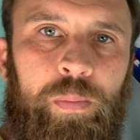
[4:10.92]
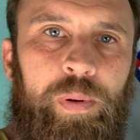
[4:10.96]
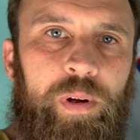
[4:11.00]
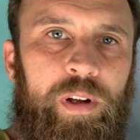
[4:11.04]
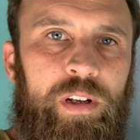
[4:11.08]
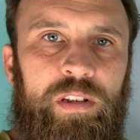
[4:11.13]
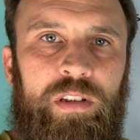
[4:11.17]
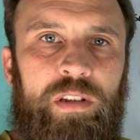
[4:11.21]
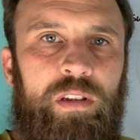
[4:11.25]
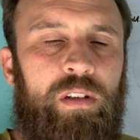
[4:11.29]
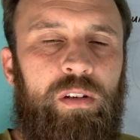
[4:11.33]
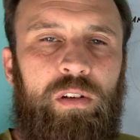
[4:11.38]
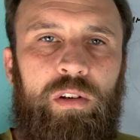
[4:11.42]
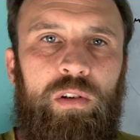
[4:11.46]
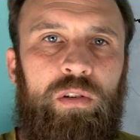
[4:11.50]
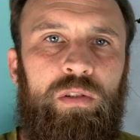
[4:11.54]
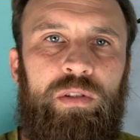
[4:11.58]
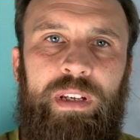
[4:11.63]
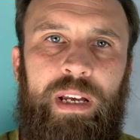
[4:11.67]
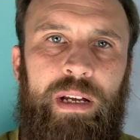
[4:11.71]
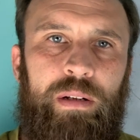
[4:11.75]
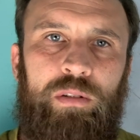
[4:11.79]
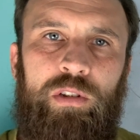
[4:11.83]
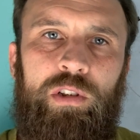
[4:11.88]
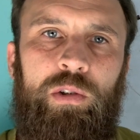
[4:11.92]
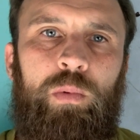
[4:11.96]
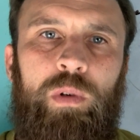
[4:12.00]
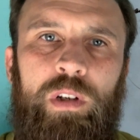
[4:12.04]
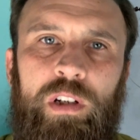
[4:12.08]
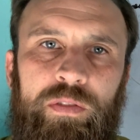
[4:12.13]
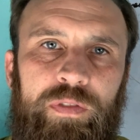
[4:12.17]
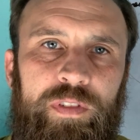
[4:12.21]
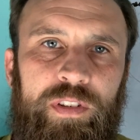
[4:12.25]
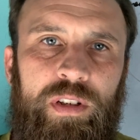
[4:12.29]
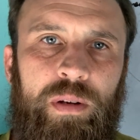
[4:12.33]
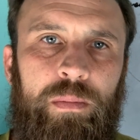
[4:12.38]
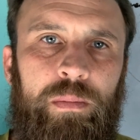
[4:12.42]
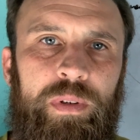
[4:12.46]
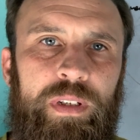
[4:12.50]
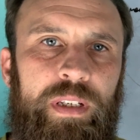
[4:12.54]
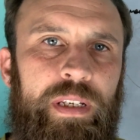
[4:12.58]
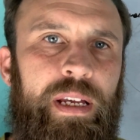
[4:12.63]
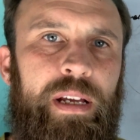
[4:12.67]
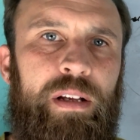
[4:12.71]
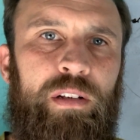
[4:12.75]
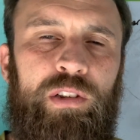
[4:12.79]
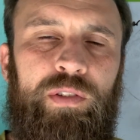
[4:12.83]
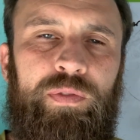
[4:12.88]
person that goes out to work for
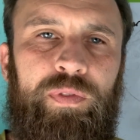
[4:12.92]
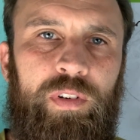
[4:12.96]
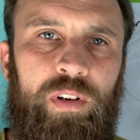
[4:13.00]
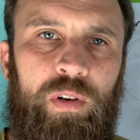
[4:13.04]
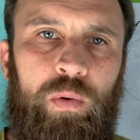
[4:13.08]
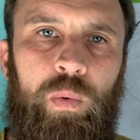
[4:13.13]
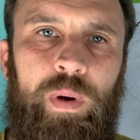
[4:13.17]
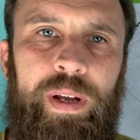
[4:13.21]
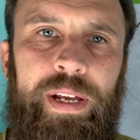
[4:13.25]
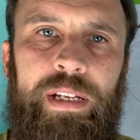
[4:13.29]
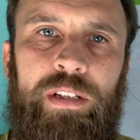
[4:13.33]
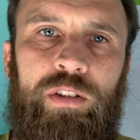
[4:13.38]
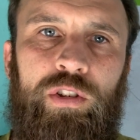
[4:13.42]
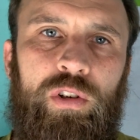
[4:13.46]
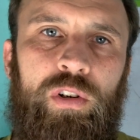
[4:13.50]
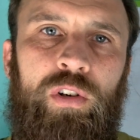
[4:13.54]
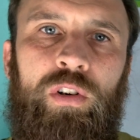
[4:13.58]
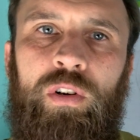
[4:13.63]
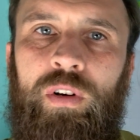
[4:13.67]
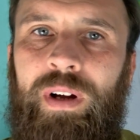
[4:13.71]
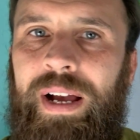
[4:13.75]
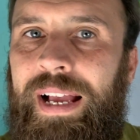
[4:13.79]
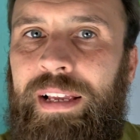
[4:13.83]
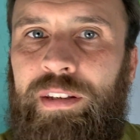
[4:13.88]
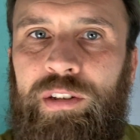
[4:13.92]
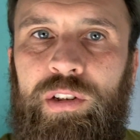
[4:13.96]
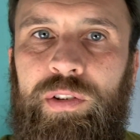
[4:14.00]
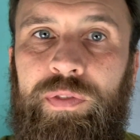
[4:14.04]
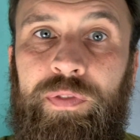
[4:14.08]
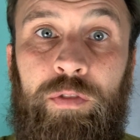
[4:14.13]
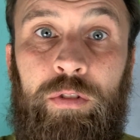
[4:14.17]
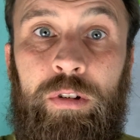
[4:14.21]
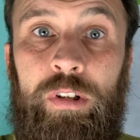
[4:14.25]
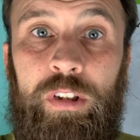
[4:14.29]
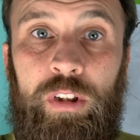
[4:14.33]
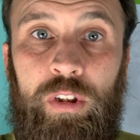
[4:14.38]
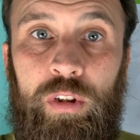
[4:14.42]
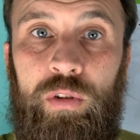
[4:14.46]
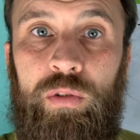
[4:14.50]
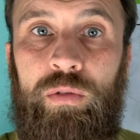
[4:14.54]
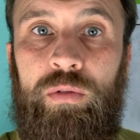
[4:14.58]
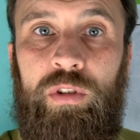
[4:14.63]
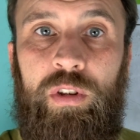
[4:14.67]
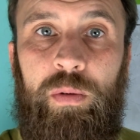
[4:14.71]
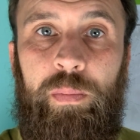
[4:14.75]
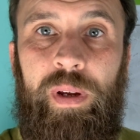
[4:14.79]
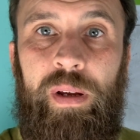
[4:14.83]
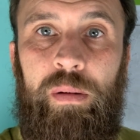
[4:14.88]
somebody else for a wage or asks for a
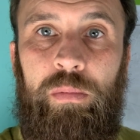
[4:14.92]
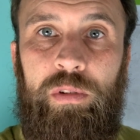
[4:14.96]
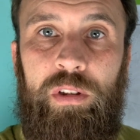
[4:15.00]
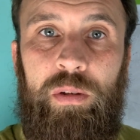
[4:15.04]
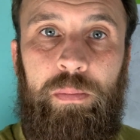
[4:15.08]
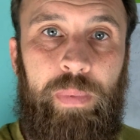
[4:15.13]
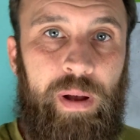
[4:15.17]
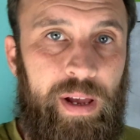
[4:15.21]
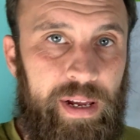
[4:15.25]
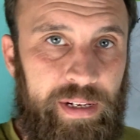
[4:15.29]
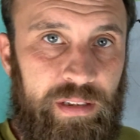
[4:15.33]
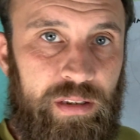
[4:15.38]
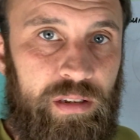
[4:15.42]
loan to be able to buy